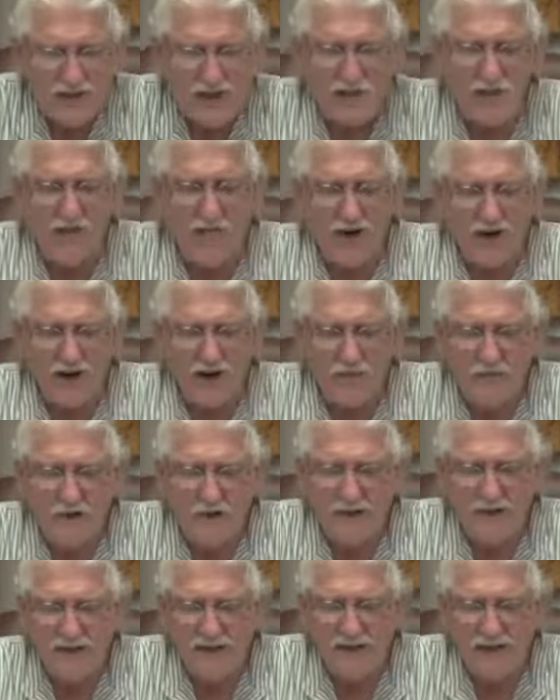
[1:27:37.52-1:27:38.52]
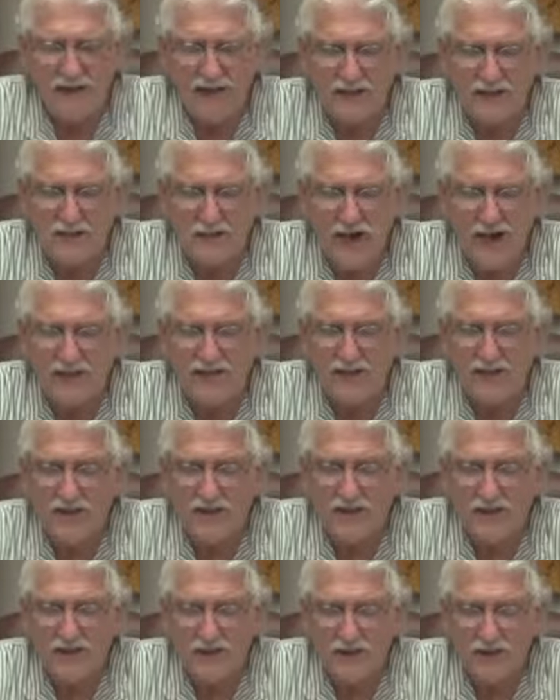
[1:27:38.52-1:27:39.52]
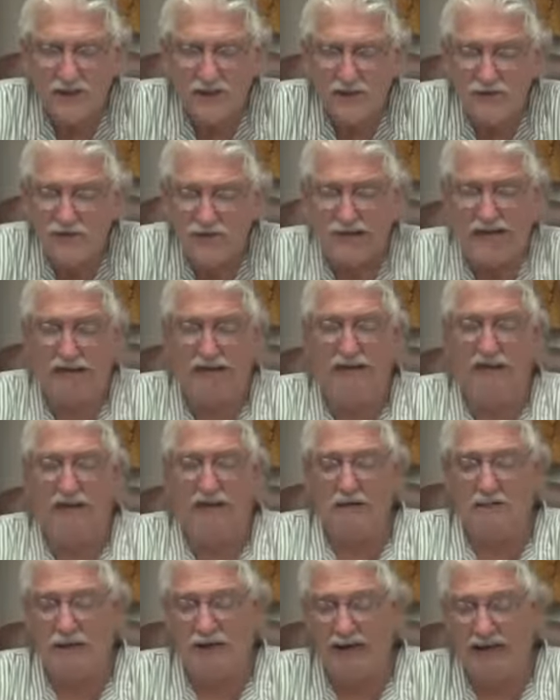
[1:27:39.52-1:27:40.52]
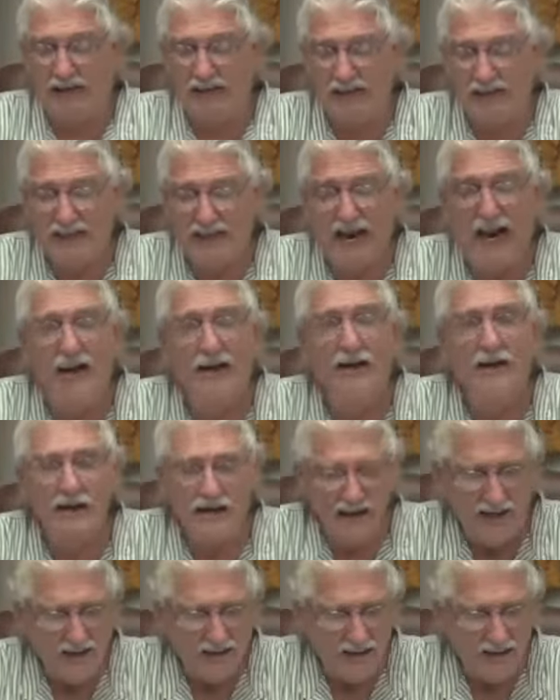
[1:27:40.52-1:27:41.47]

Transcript: Some of our community test positive to, oh my God,